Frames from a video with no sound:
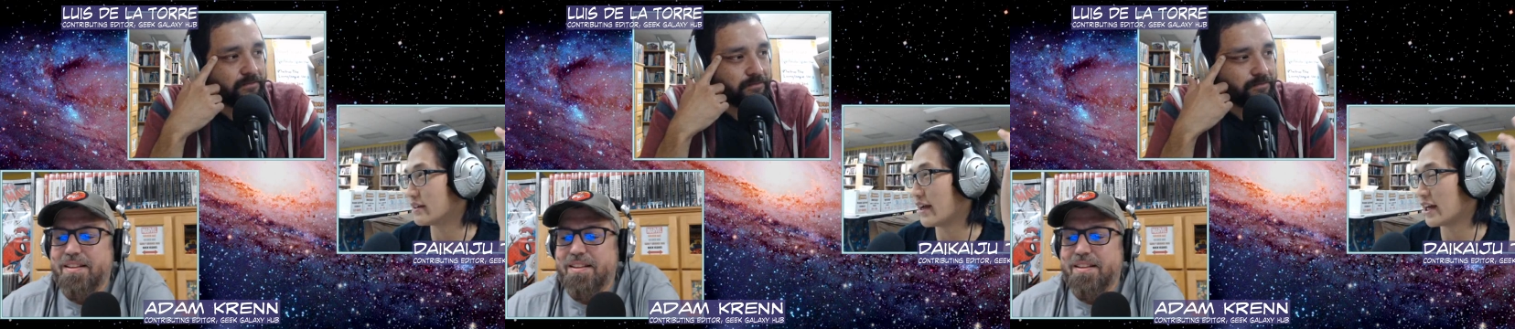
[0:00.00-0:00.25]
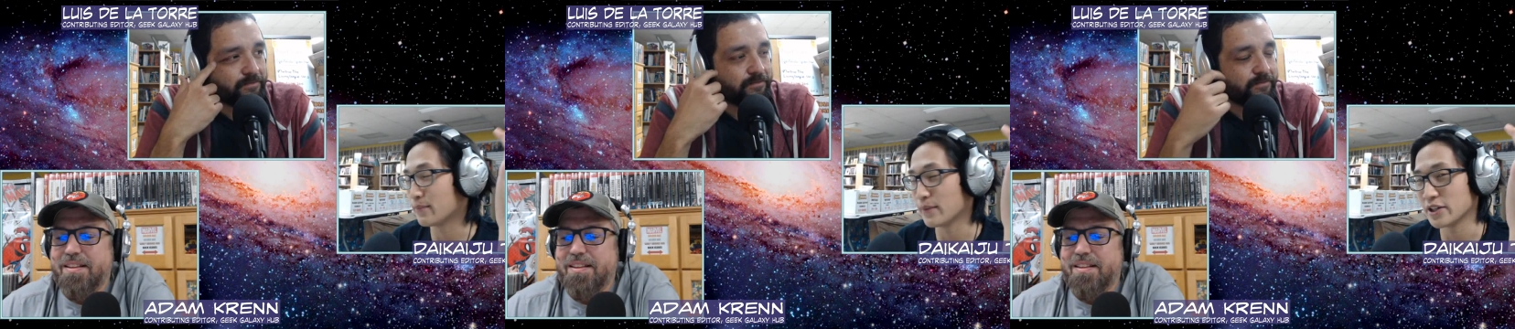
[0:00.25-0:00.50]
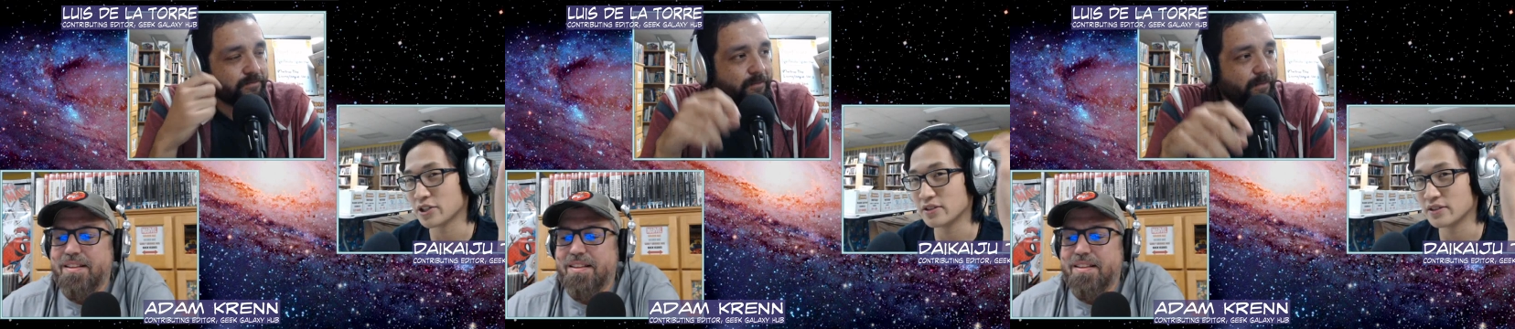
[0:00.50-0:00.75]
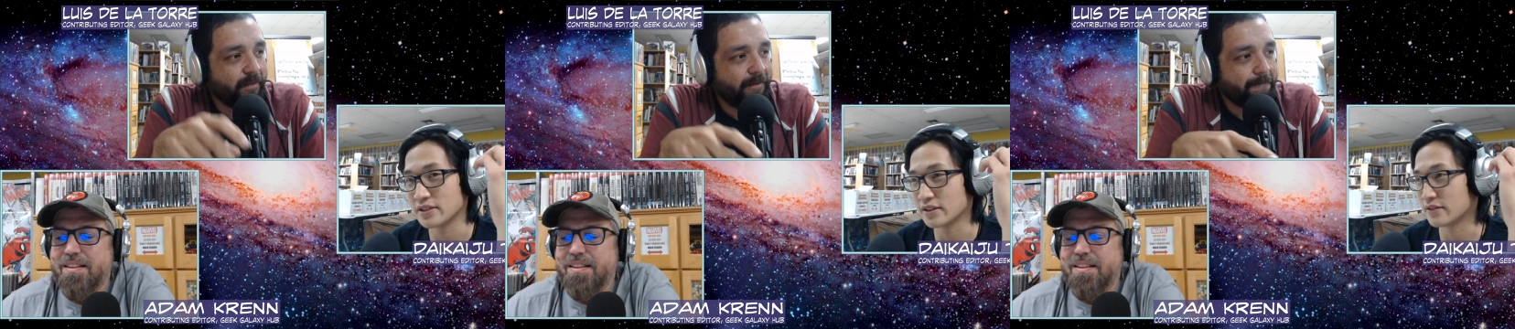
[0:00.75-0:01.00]

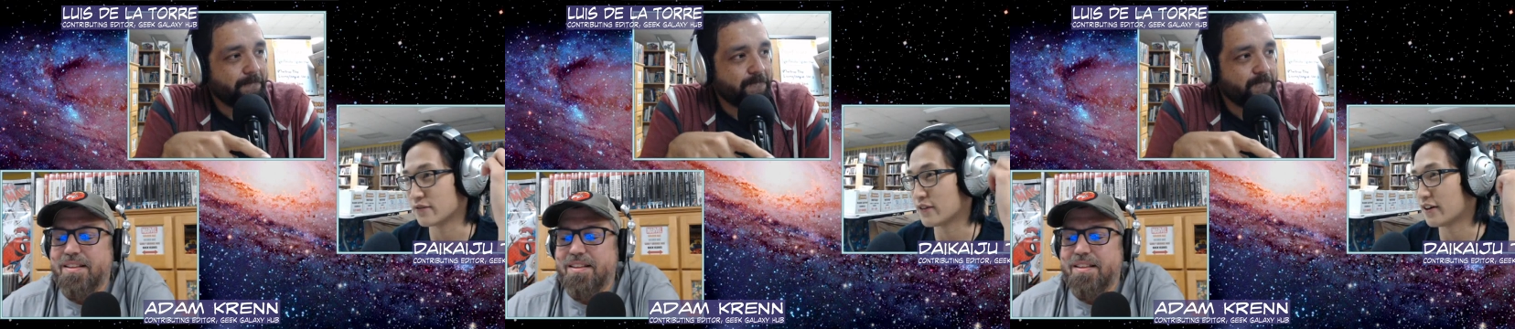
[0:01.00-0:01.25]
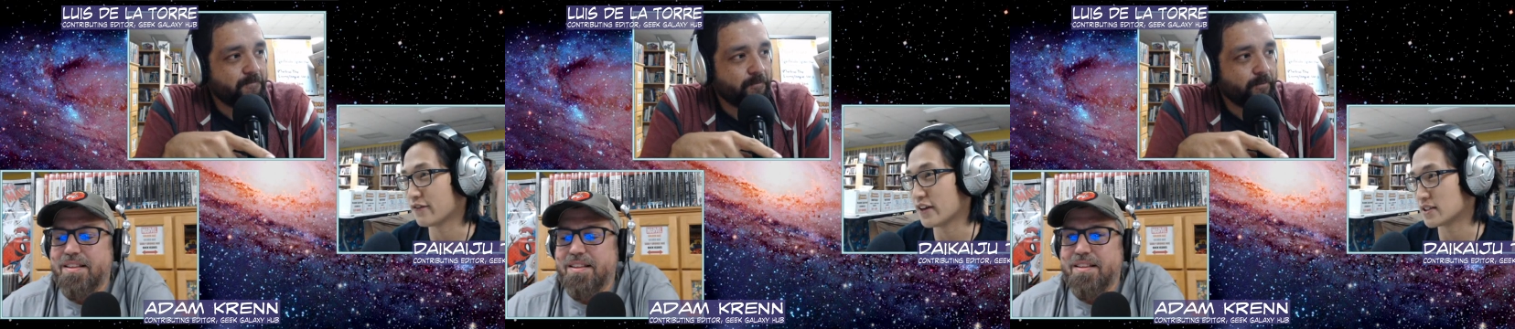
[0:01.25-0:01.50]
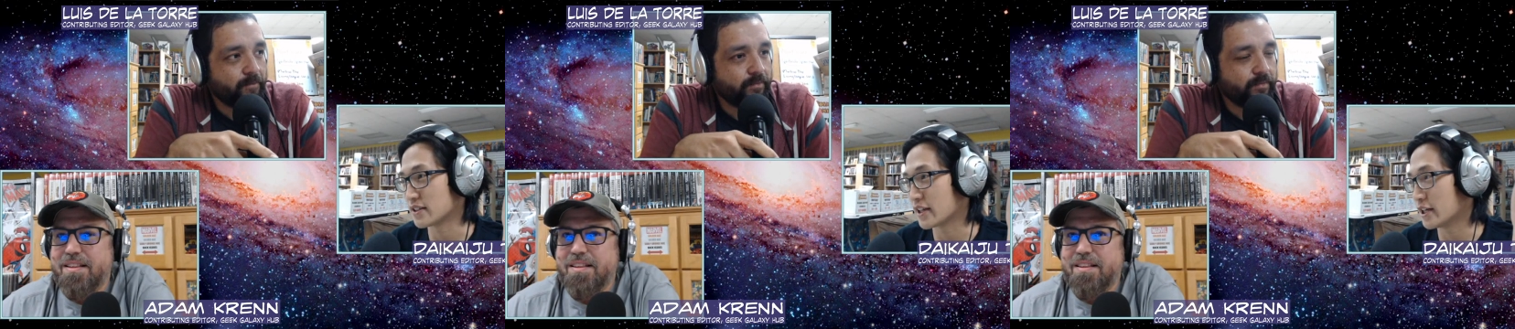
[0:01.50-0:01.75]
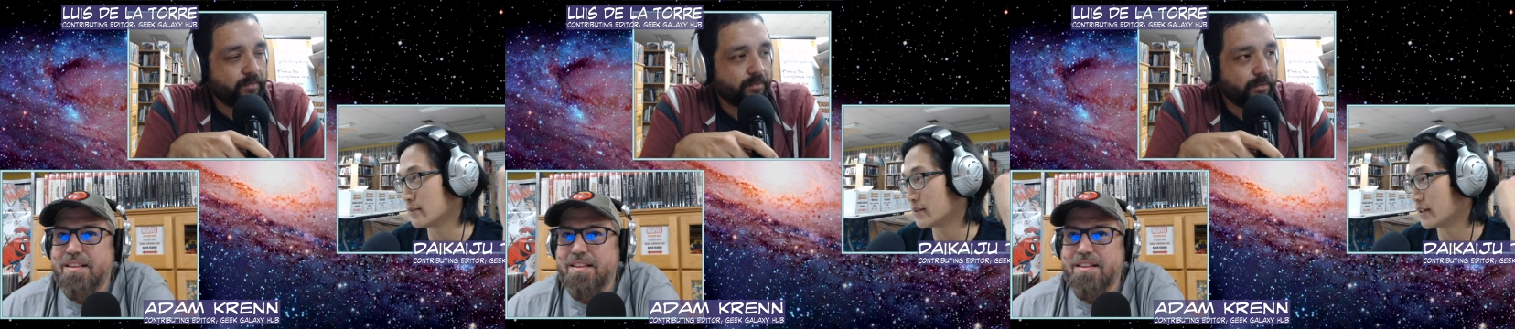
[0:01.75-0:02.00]
Speaker 1: animations of Final Fantasy
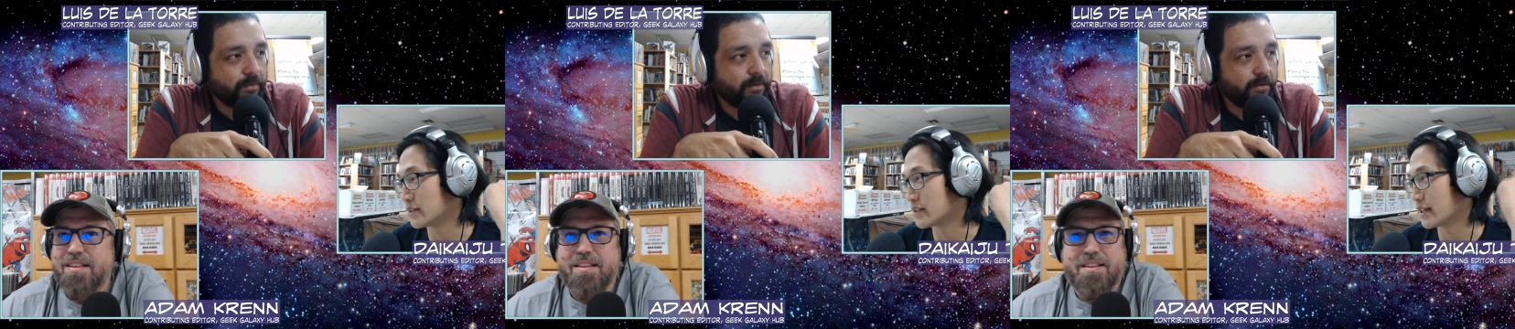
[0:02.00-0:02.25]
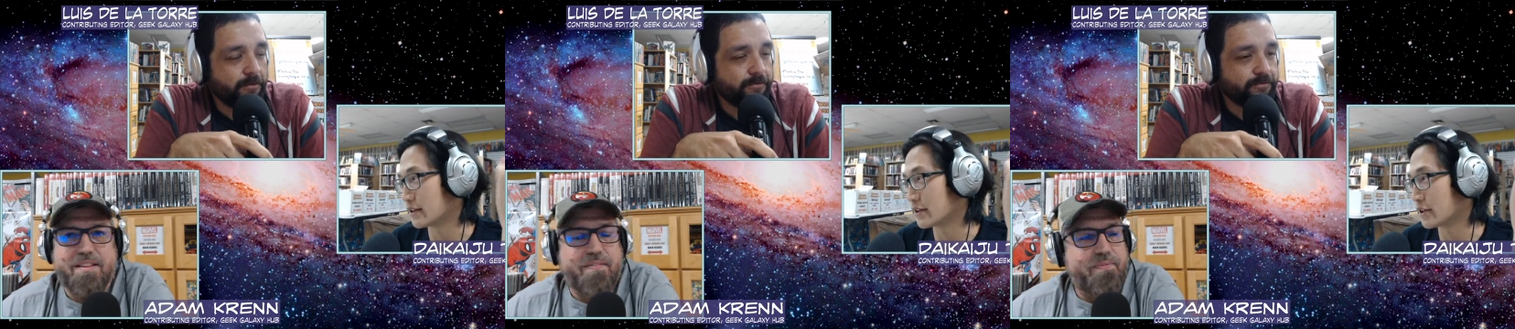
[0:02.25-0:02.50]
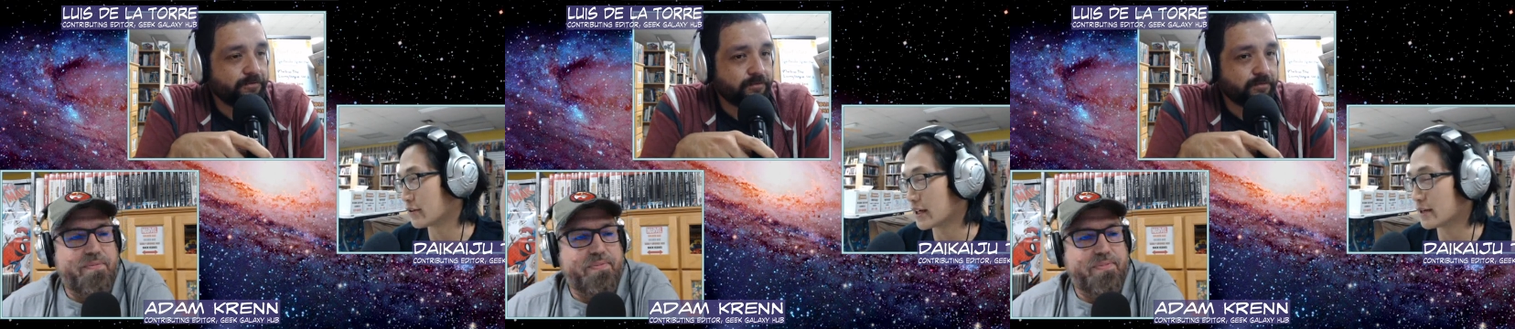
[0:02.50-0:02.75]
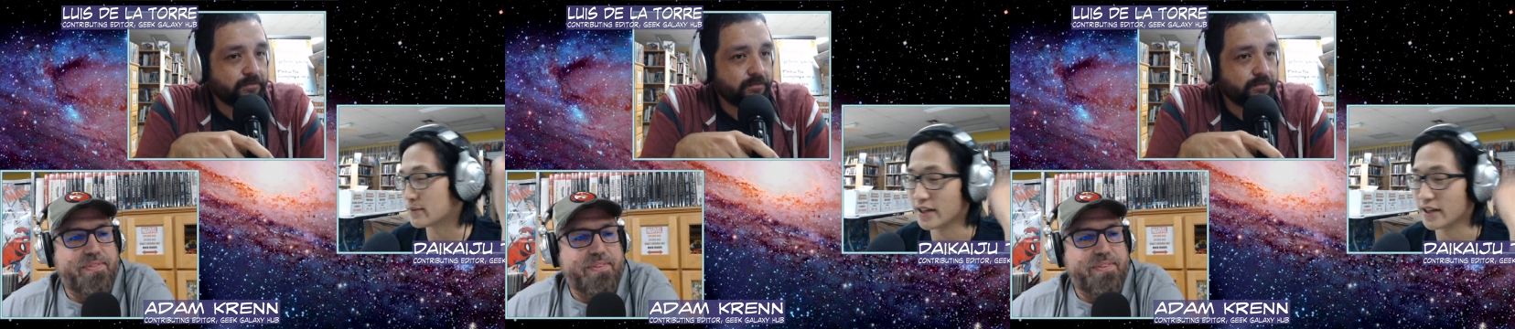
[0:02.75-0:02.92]
games and Silent Hill games.